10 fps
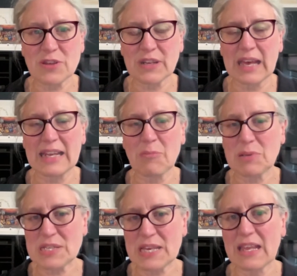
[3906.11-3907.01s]
and in
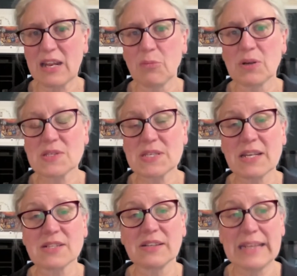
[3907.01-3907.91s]
particular what
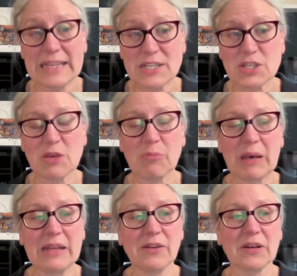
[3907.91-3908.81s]
synodal leadership
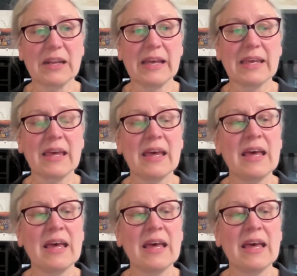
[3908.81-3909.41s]
might look like.